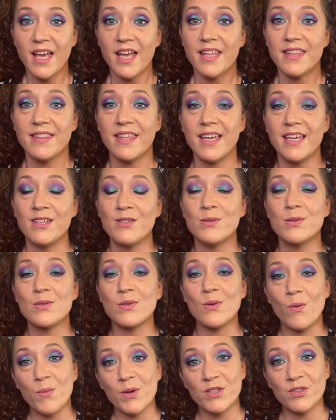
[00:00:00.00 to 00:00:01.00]
Thank you so
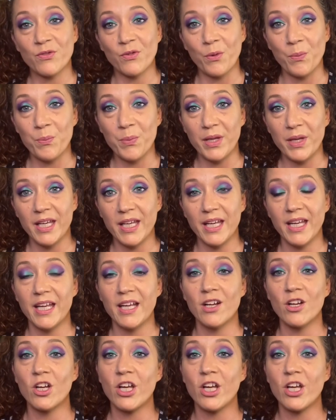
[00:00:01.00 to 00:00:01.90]
much for being here.